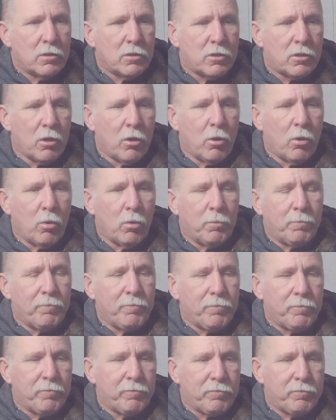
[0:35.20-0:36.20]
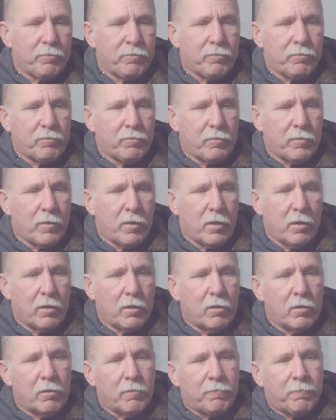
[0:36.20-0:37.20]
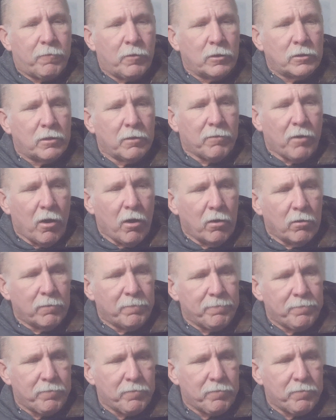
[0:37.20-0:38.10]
So first of all,